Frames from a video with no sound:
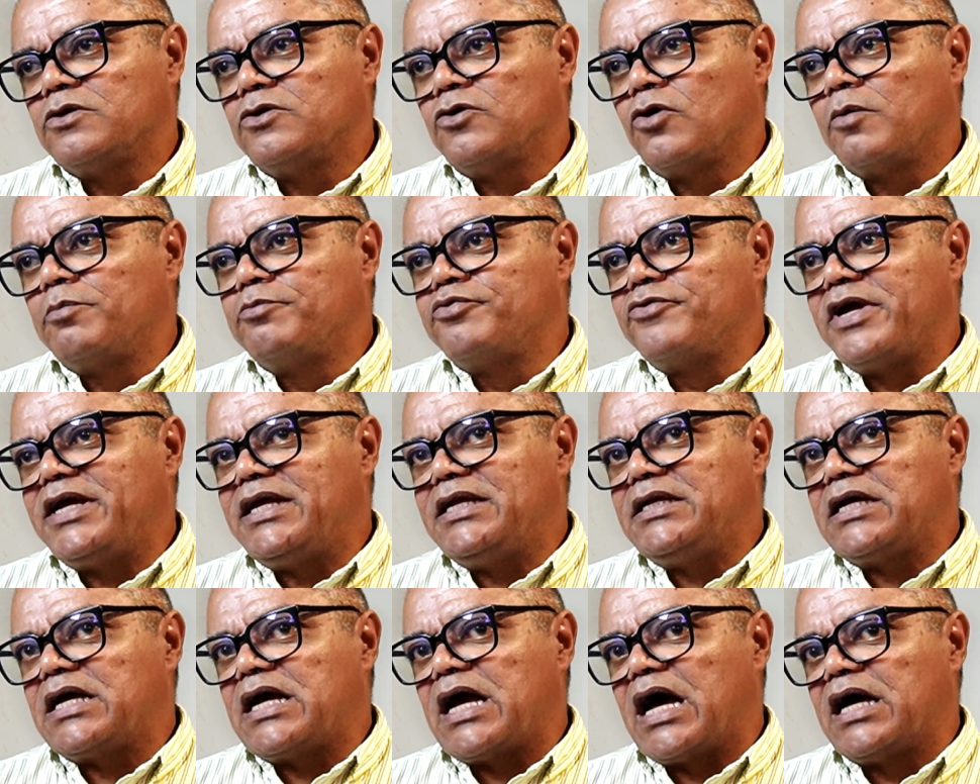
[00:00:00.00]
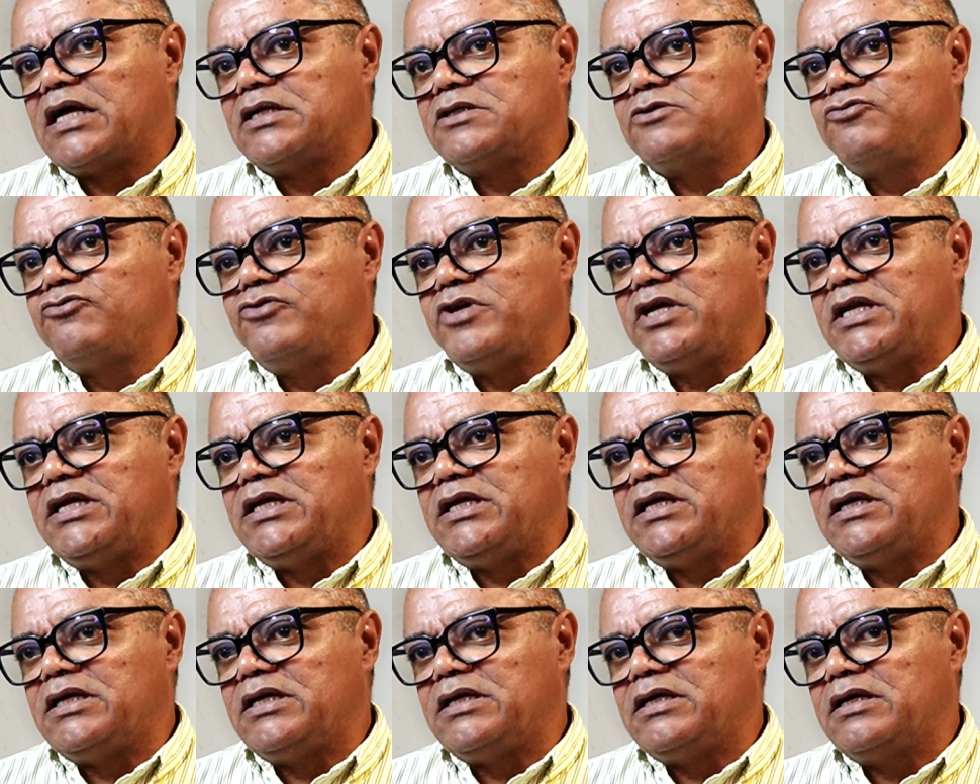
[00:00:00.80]
your brain can't
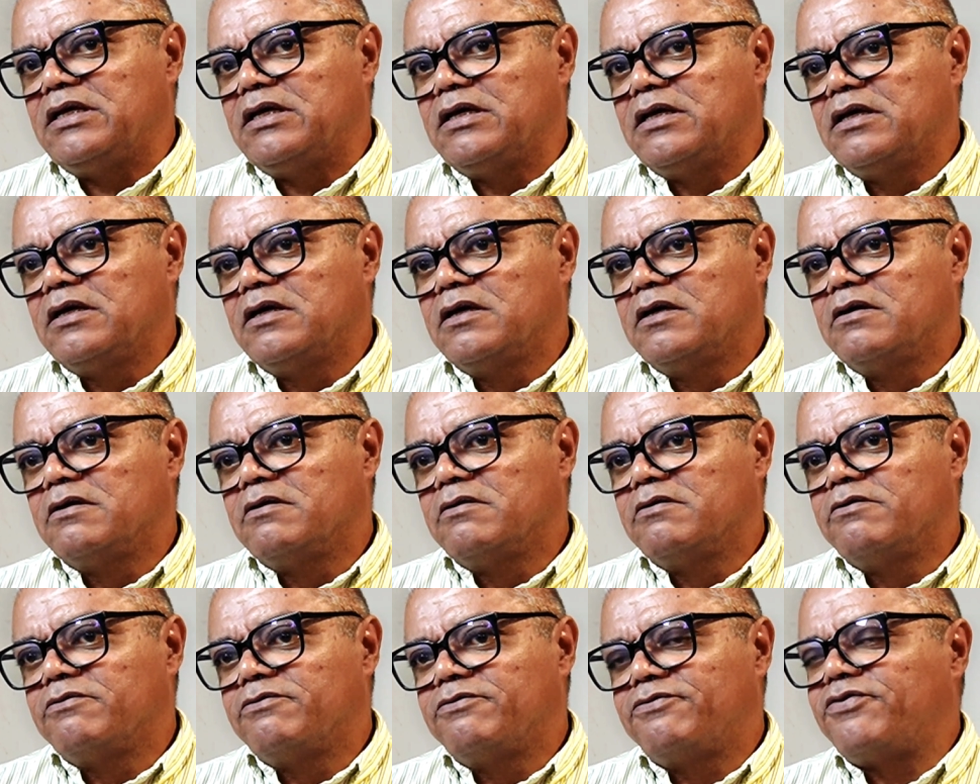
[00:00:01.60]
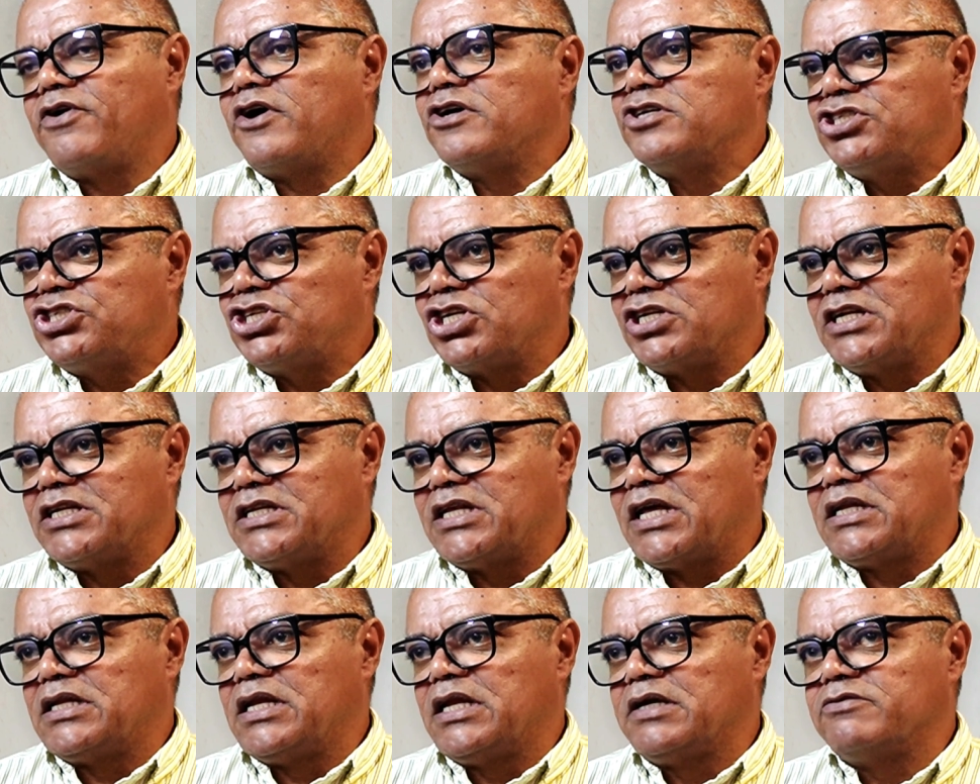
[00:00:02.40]
really function at
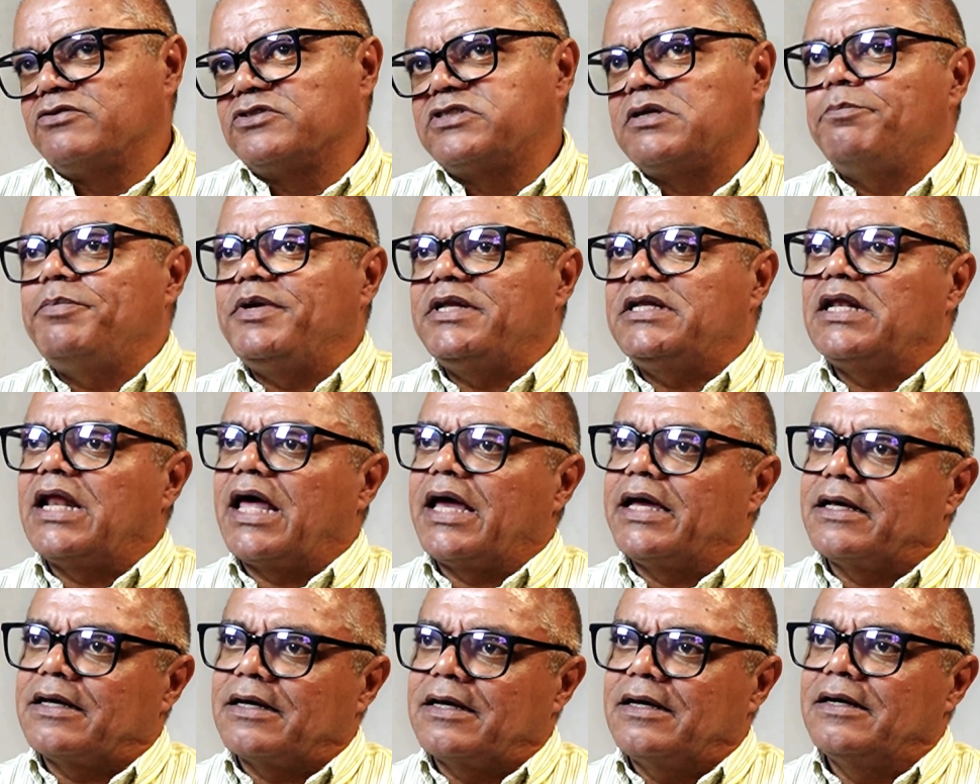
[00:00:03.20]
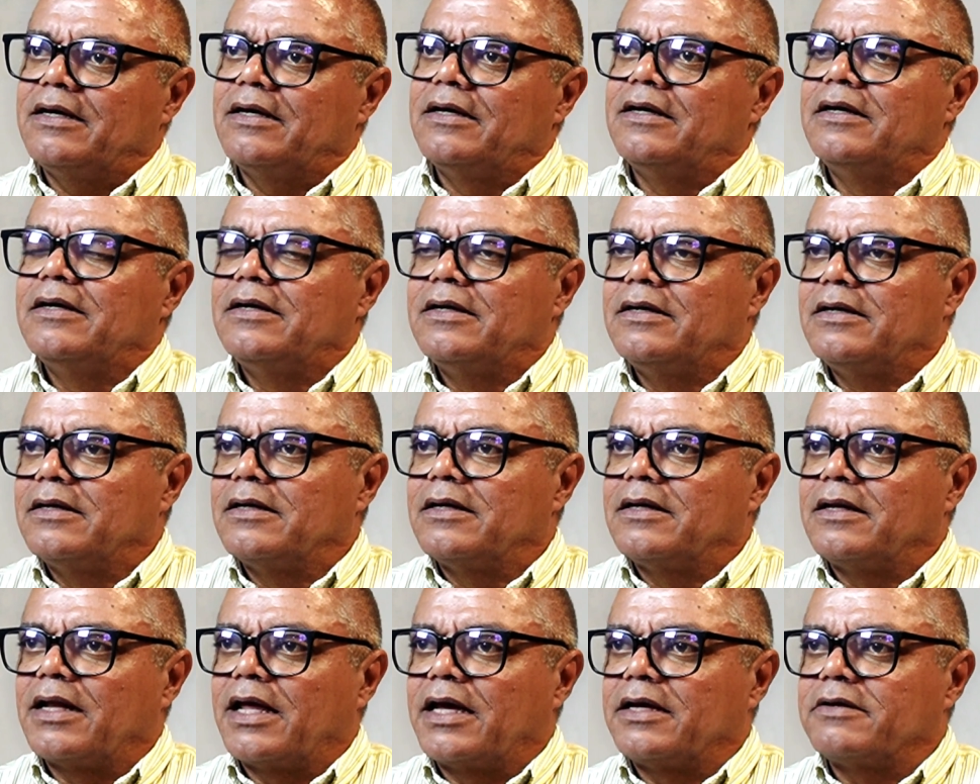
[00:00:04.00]
that level. It's a bit like
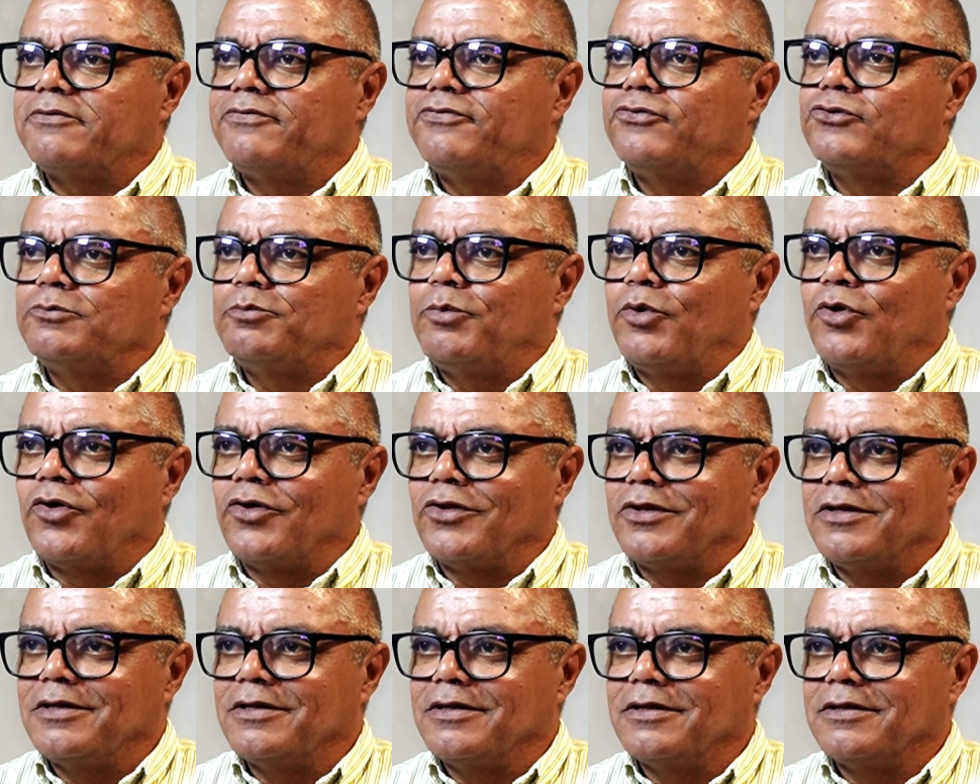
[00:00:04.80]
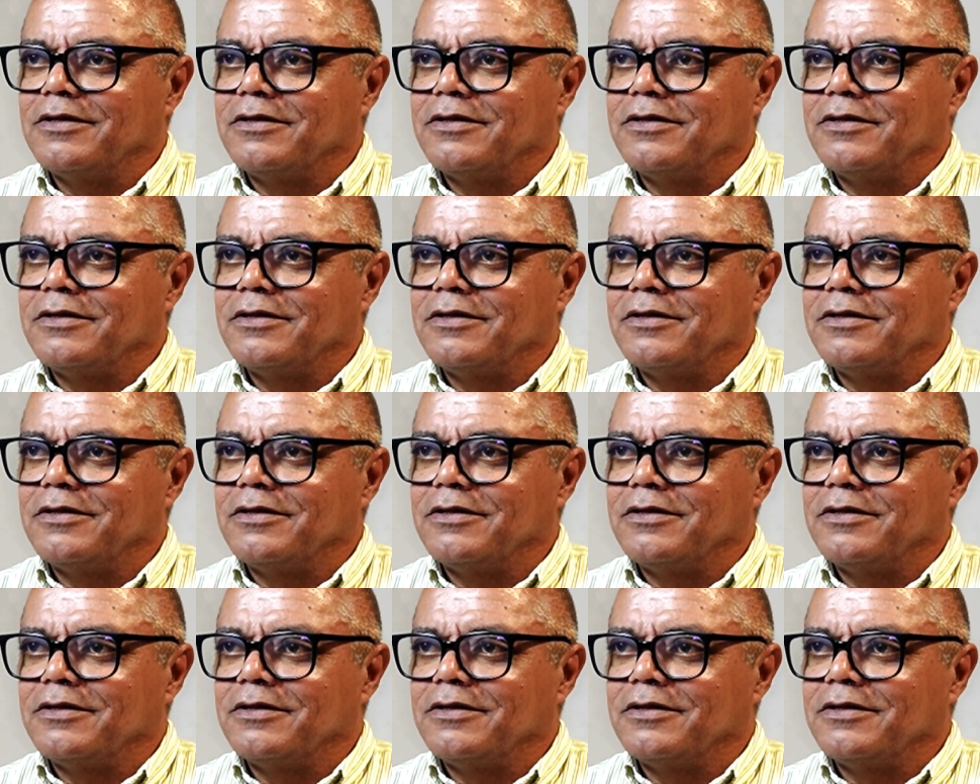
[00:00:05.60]
football.